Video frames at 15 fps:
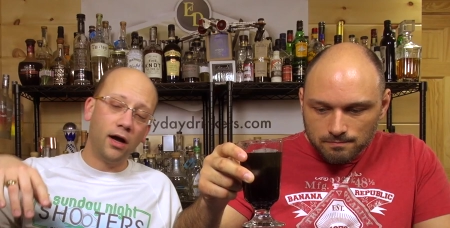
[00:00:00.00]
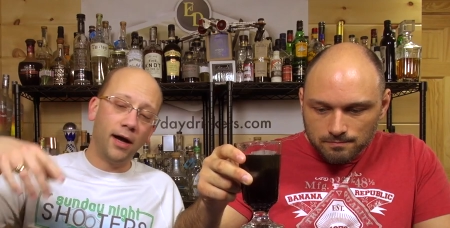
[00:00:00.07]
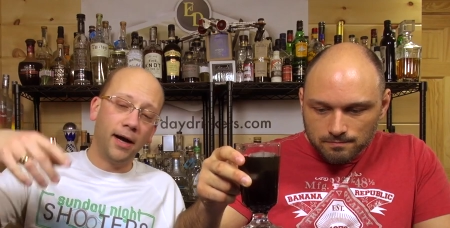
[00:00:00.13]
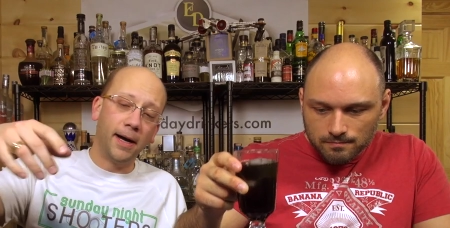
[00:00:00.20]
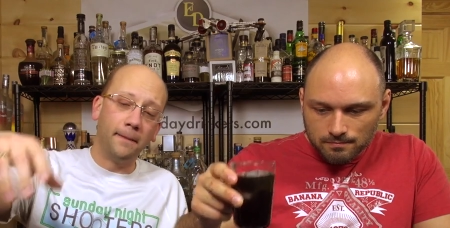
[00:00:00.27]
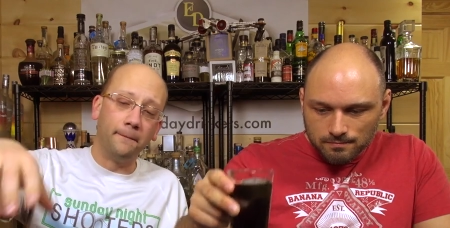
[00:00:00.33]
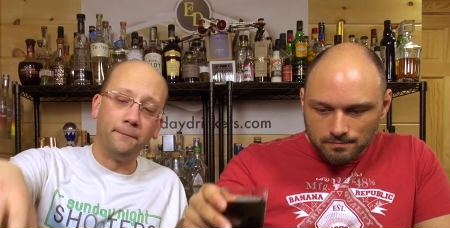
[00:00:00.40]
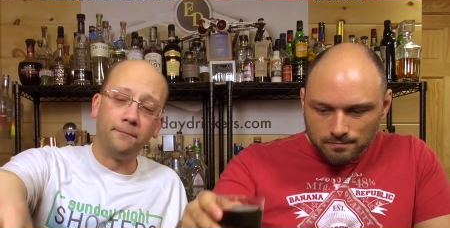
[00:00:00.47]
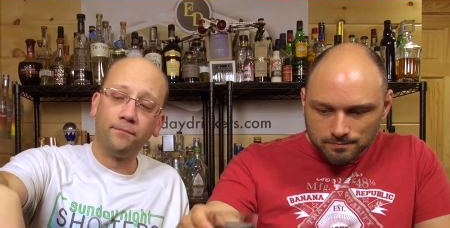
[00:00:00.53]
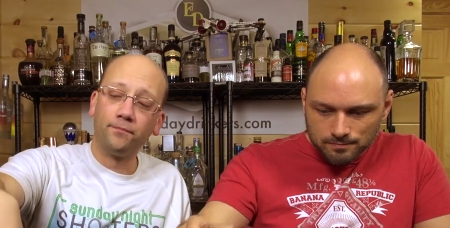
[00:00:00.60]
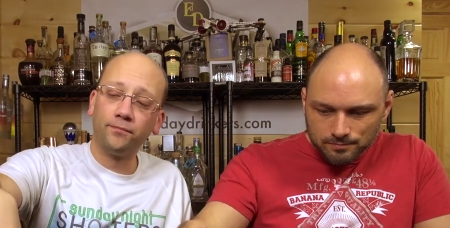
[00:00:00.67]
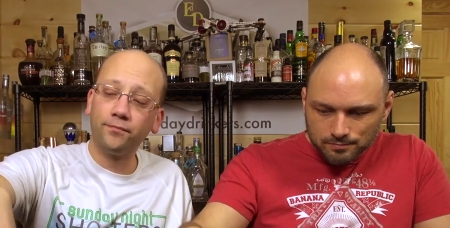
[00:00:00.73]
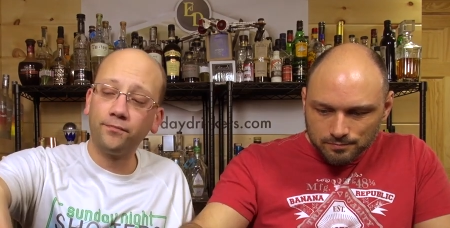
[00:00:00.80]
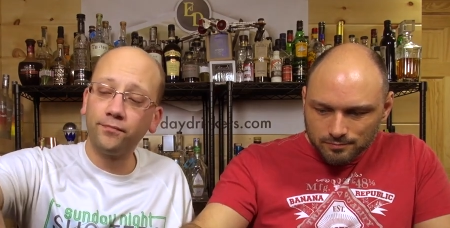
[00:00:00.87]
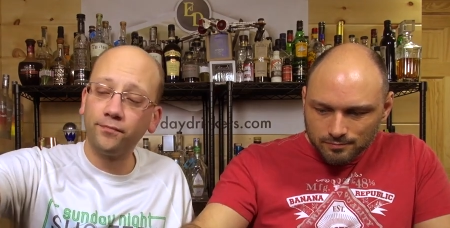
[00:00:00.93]
Speaker 1: Um,
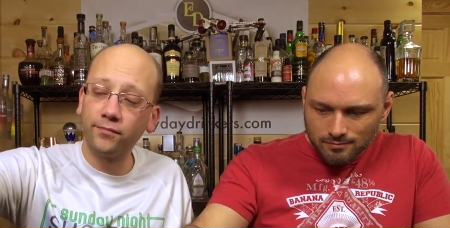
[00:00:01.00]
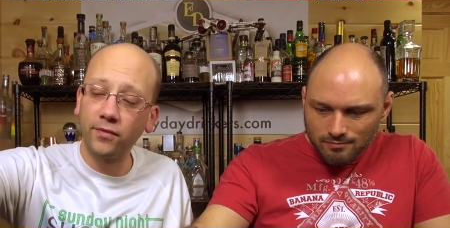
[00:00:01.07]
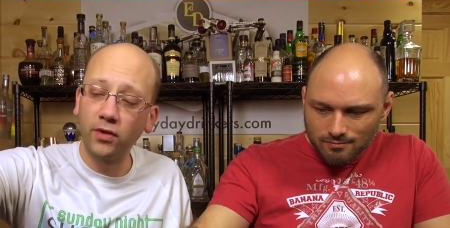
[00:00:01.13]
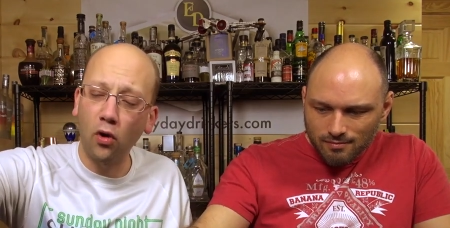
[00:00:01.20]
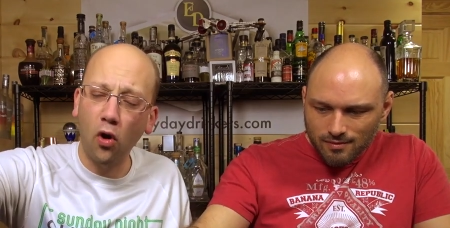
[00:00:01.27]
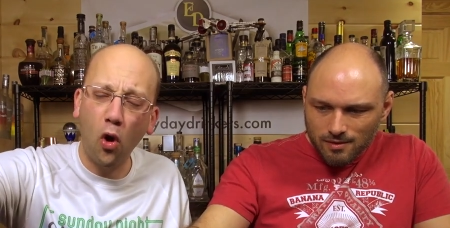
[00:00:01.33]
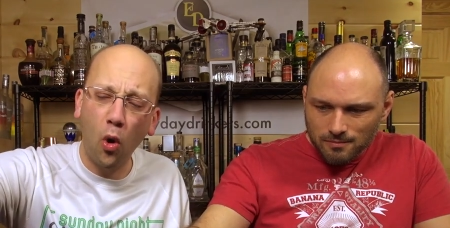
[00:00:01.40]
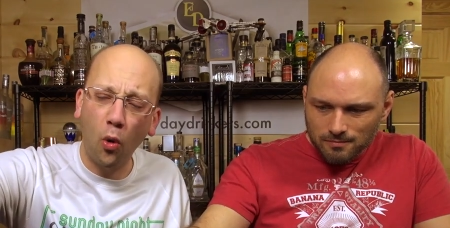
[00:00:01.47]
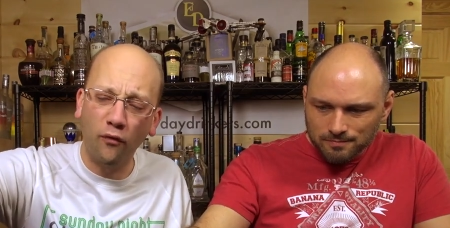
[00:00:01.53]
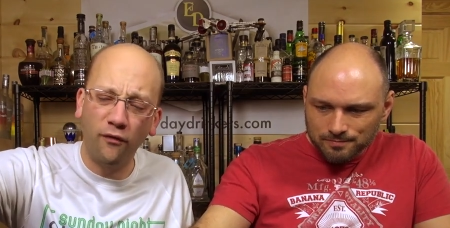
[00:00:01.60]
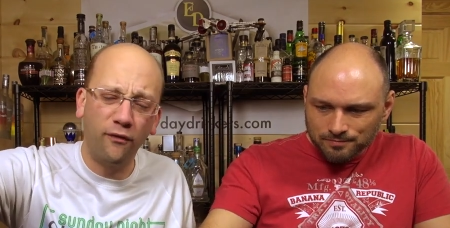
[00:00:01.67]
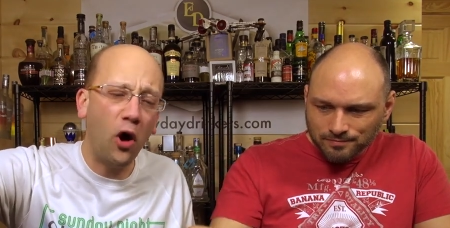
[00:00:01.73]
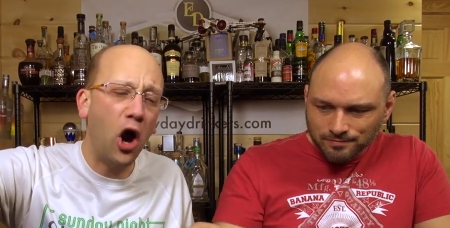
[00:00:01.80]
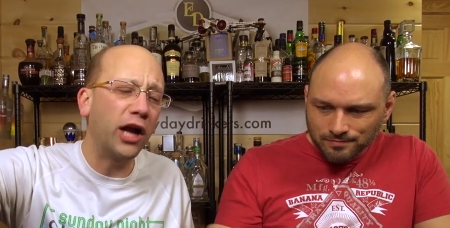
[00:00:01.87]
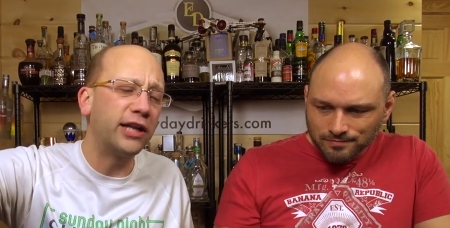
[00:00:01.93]
oh,
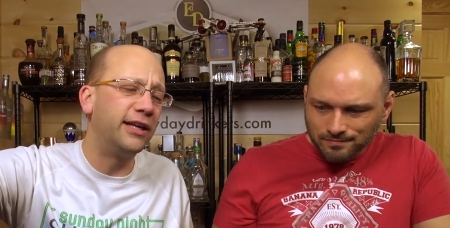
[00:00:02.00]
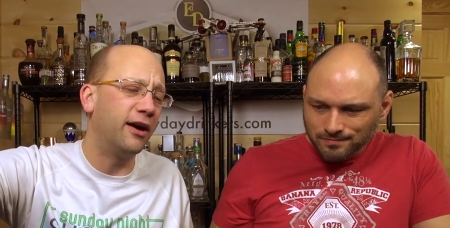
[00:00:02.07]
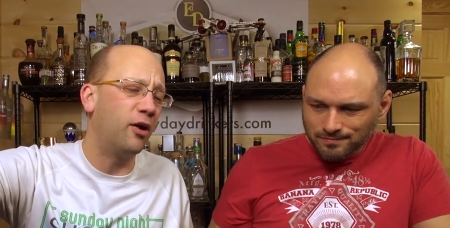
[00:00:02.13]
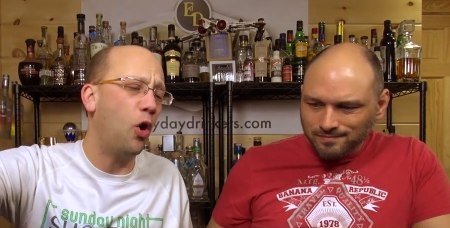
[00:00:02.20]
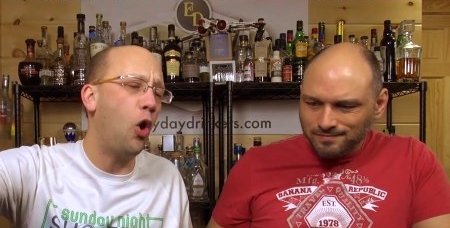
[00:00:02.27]
vodka.